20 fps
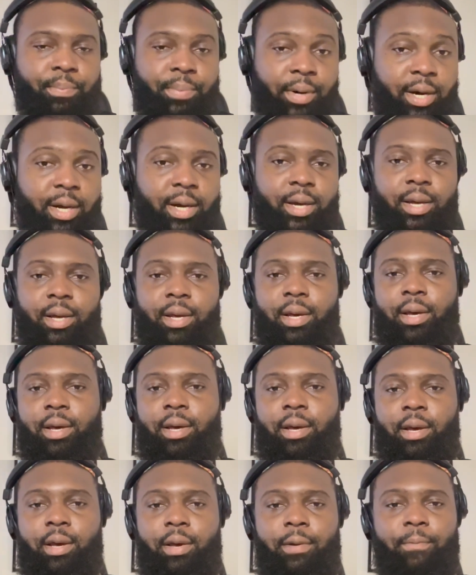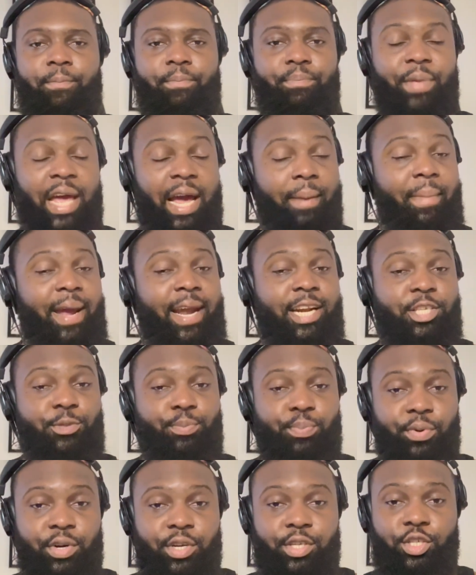But that man has
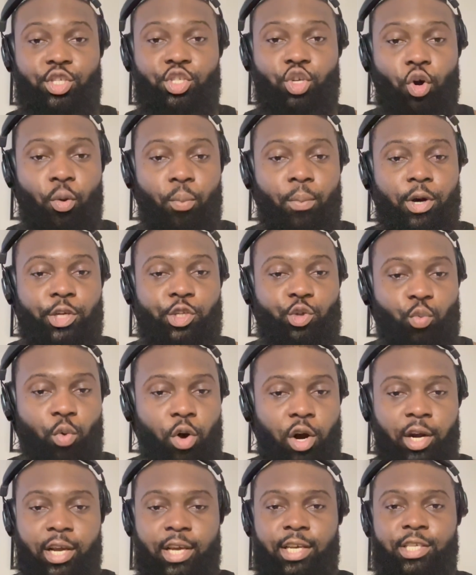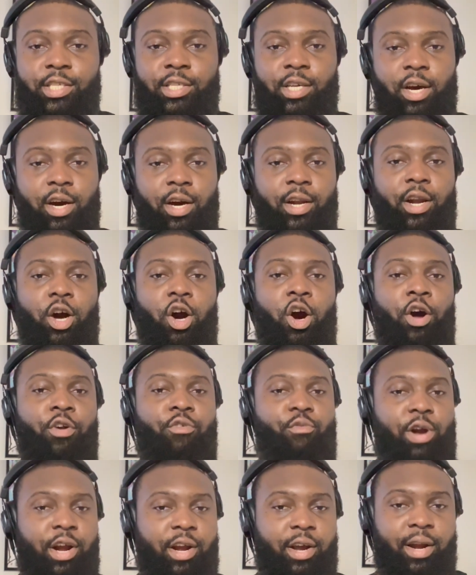put in so much work. He's gone
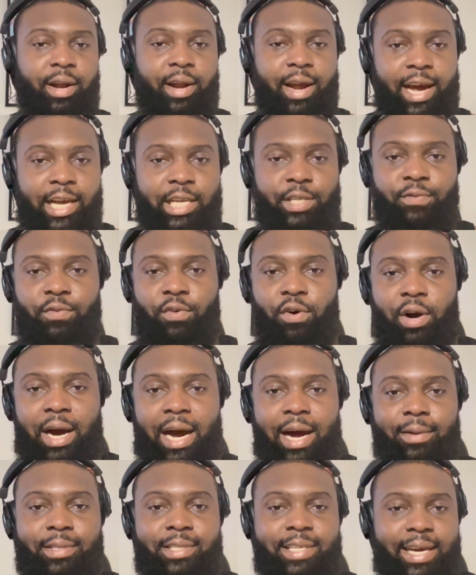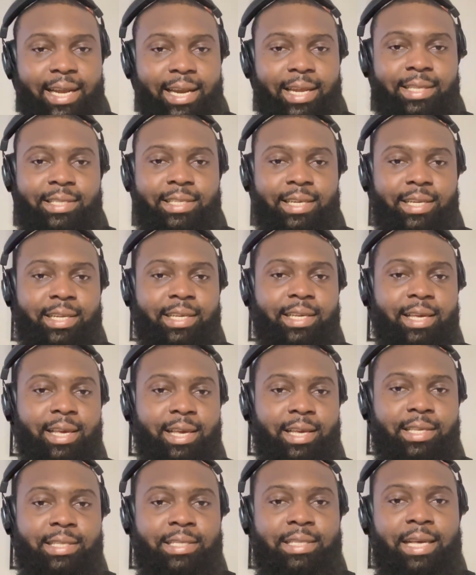unrecognized for how talented
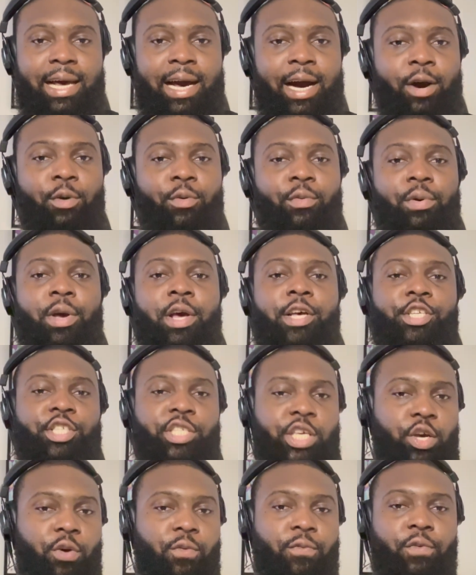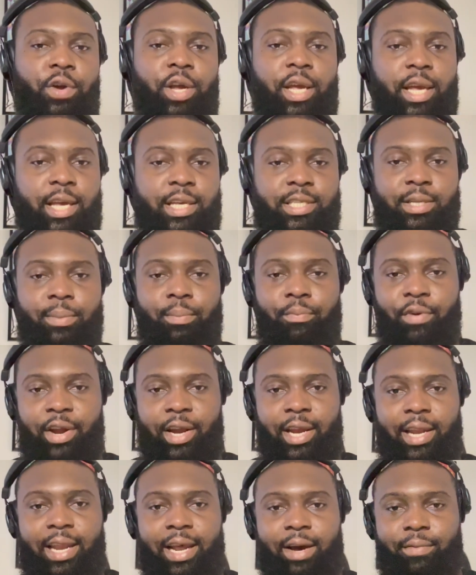he is, how skillful he is in
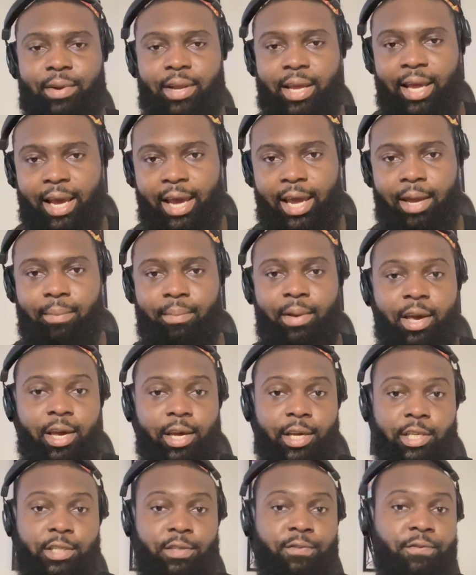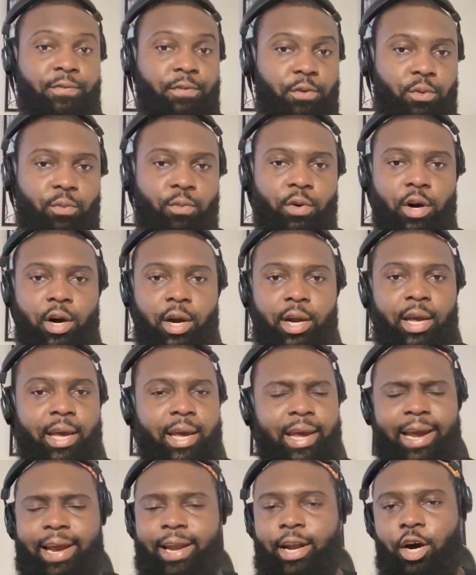breaking down the game, his footwork
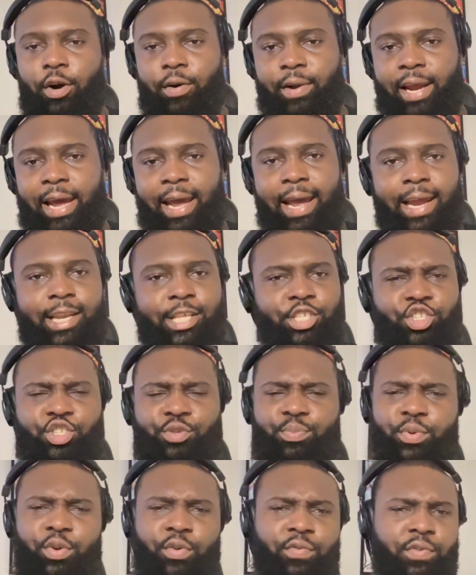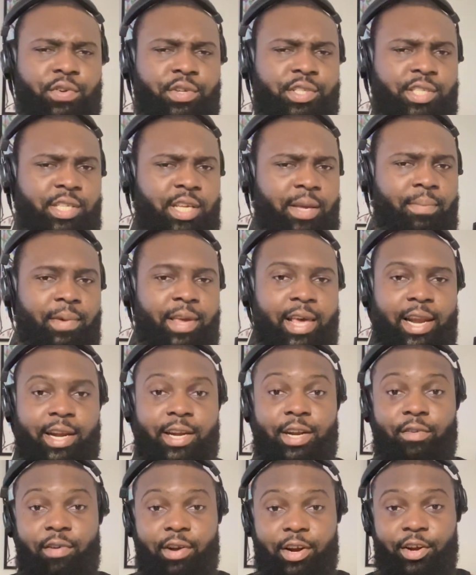and all that. And it's just beautiful to see him getting
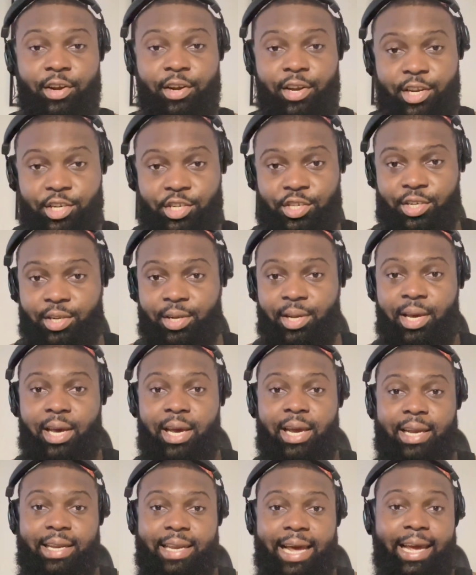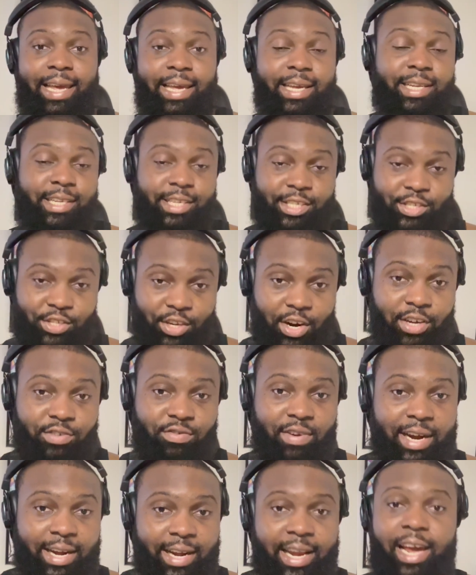the recognition that he deserves
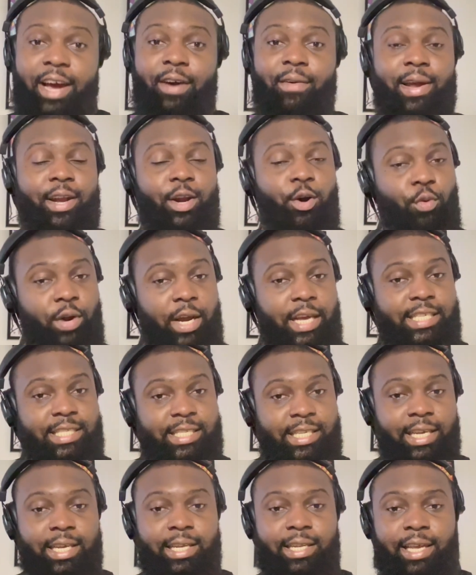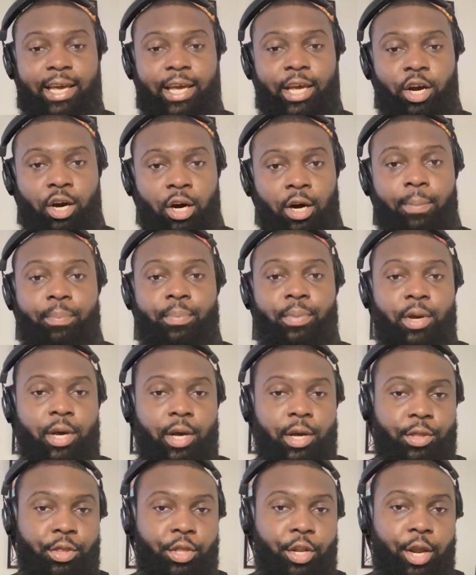right now. And OKC, they up
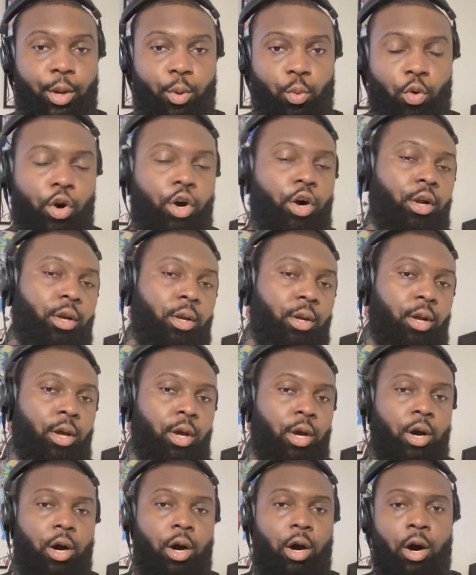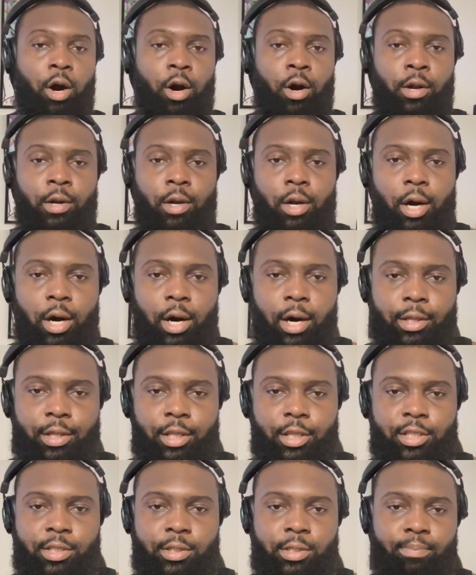3-1 on
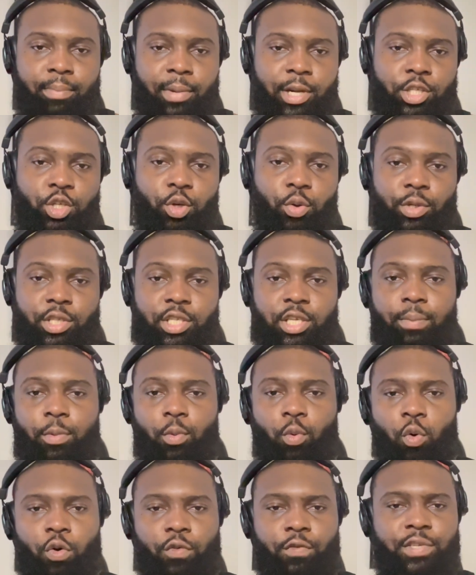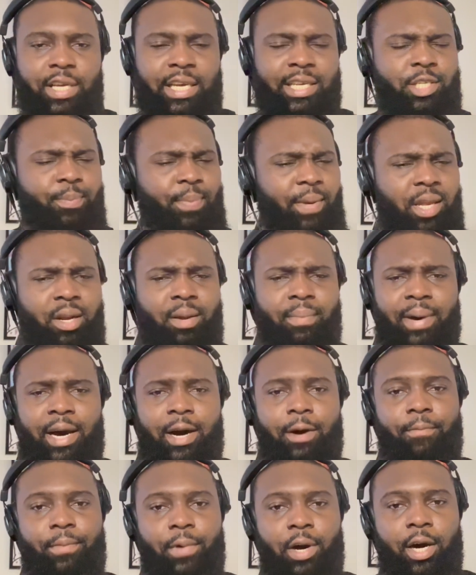the Minnesota Timberwolves. And speaking
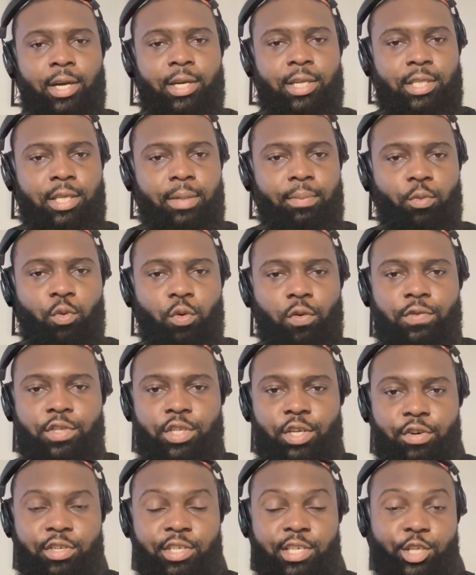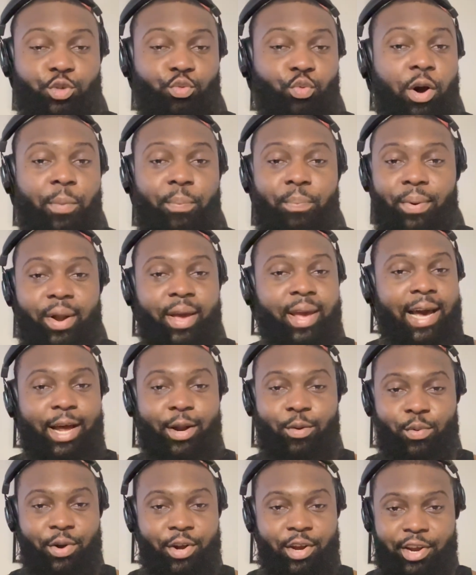about the Timberwolves series, there's one play I
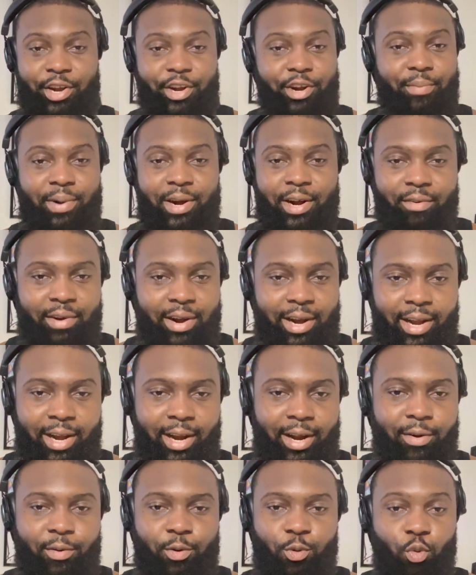don't want to hear about right now.